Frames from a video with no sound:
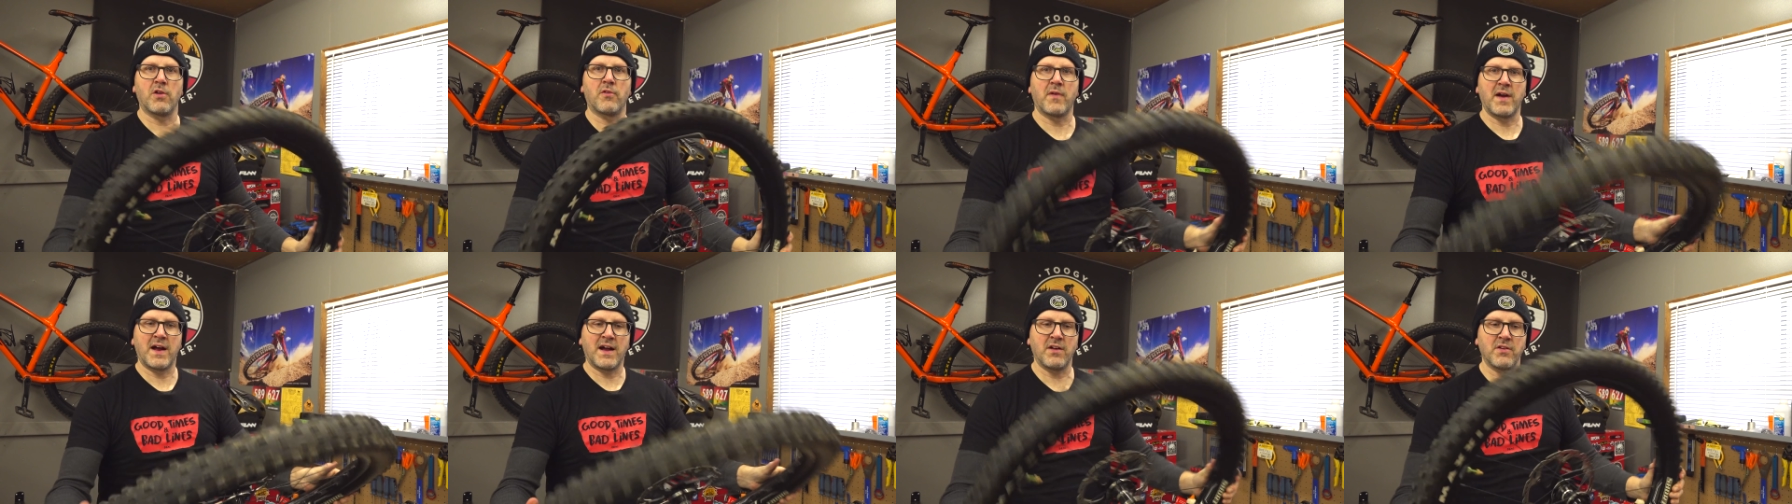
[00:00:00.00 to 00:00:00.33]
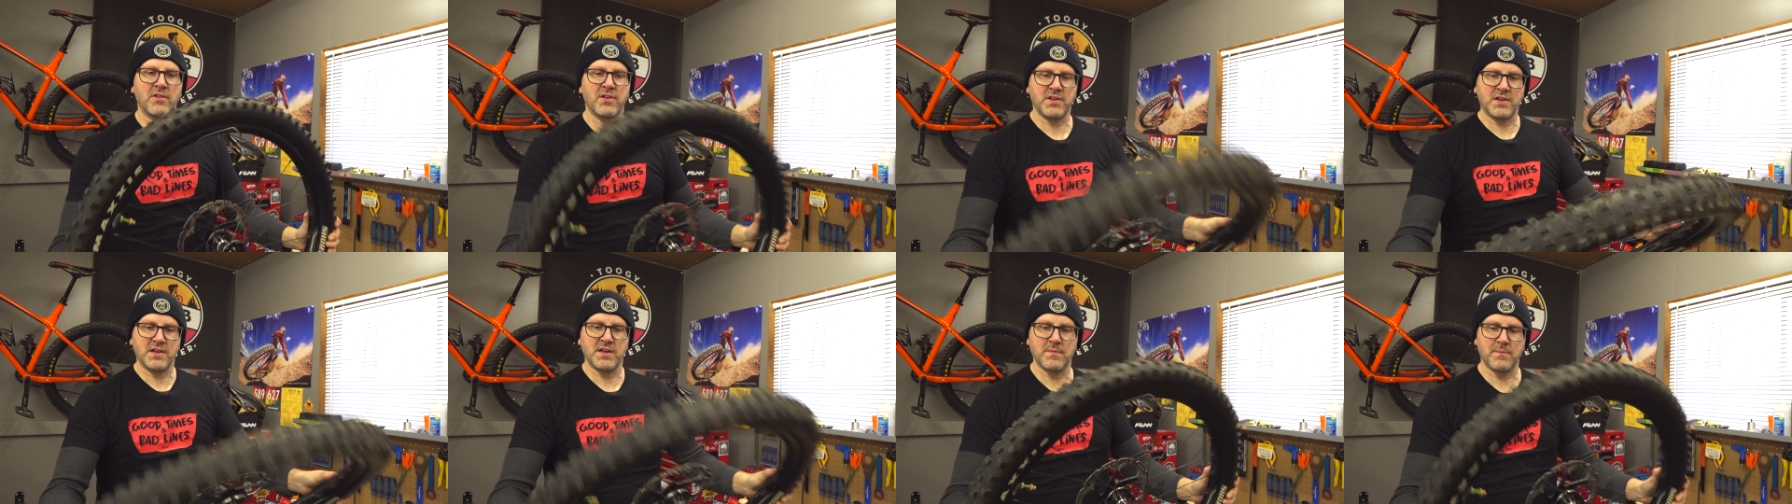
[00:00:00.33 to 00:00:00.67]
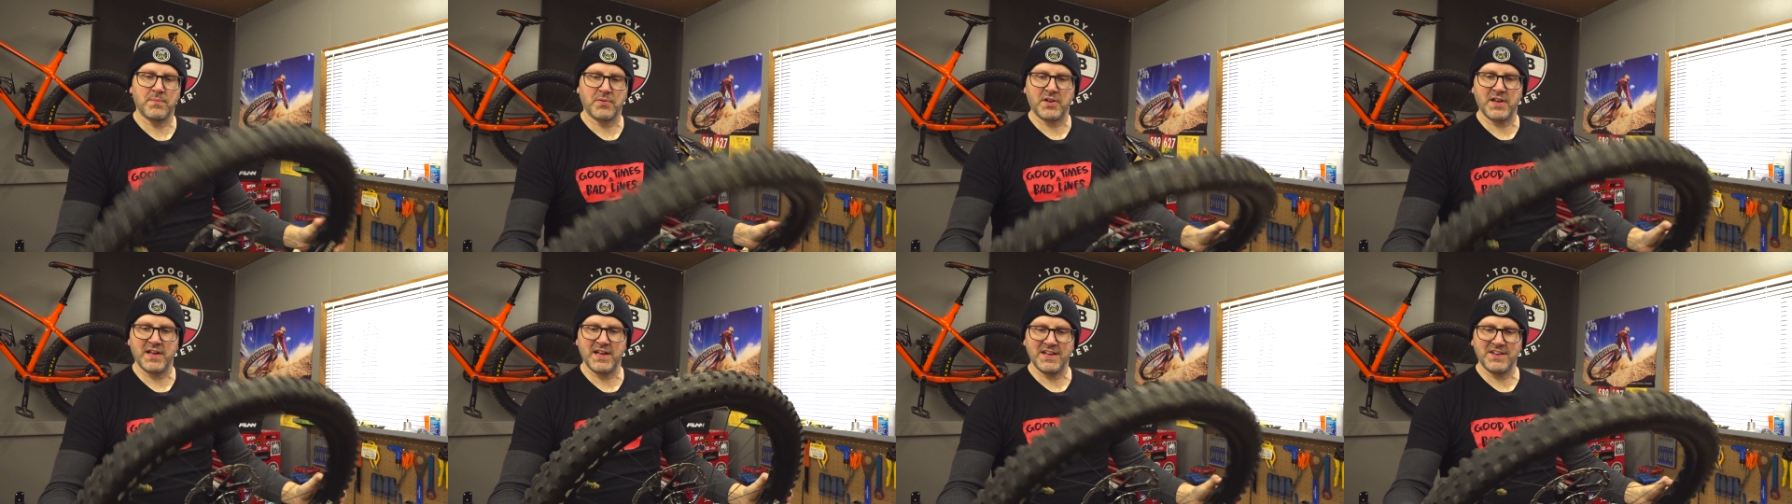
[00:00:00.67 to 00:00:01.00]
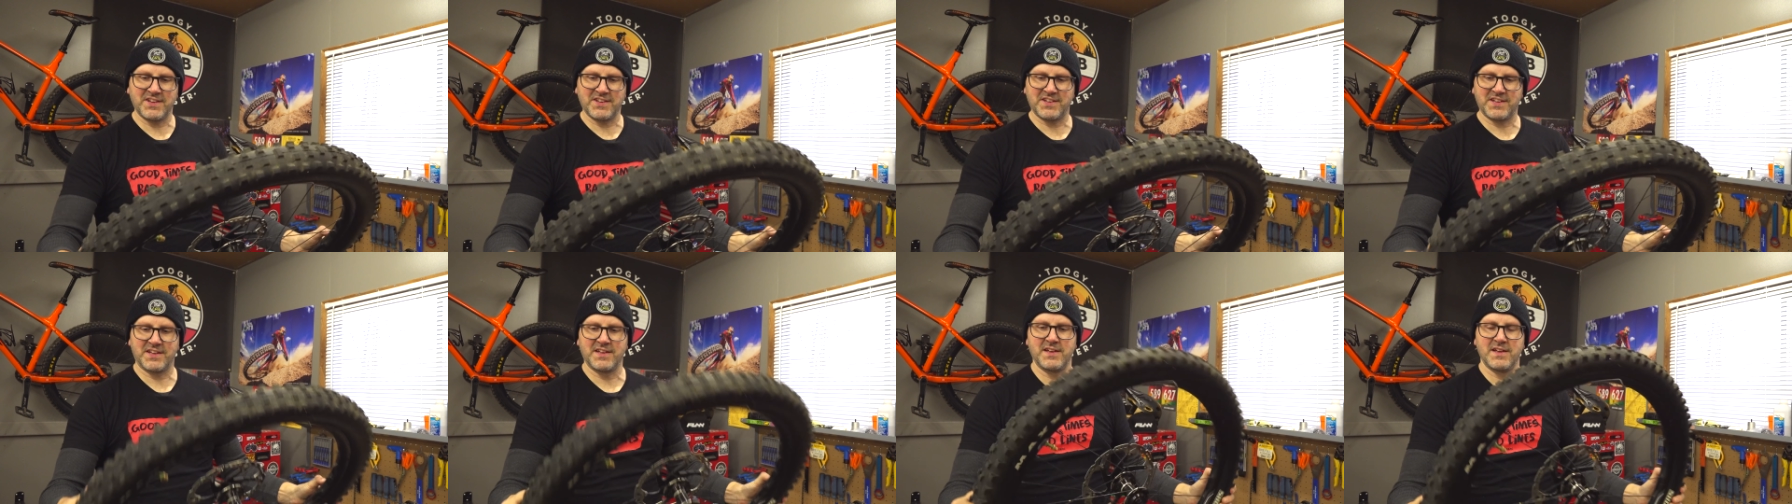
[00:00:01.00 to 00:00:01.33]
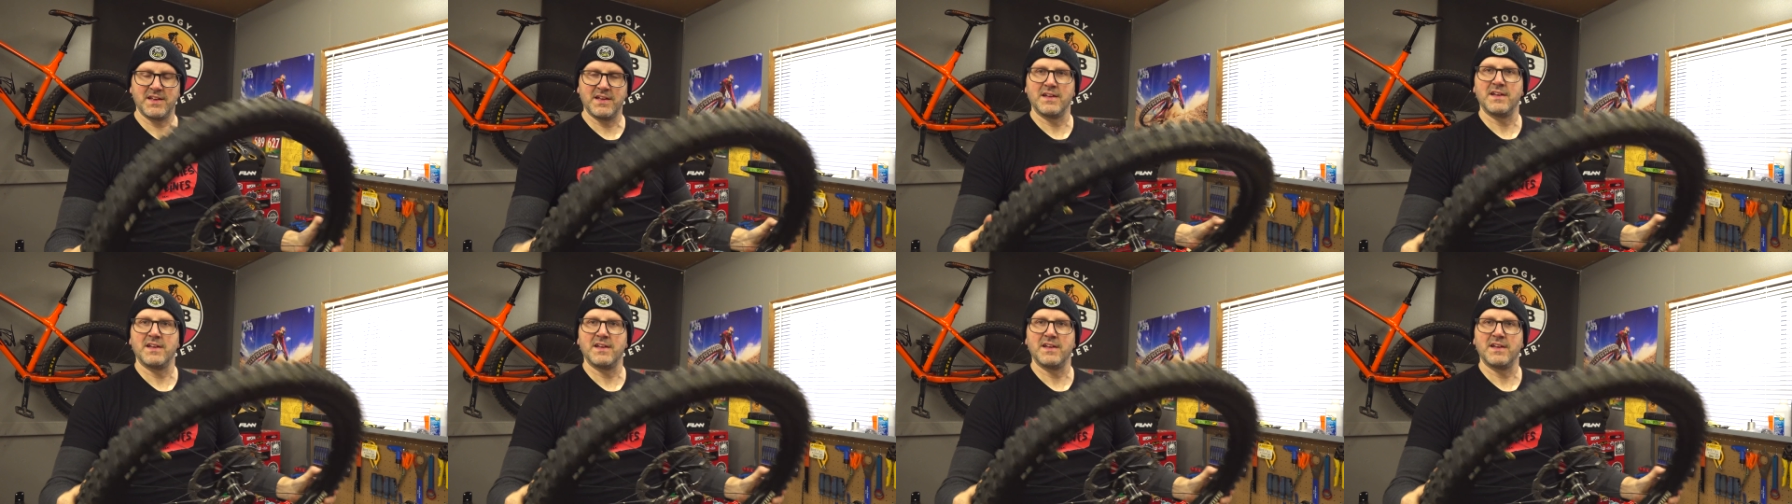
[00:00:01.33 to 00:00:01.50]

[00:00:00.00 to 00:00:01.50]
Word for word: around in place.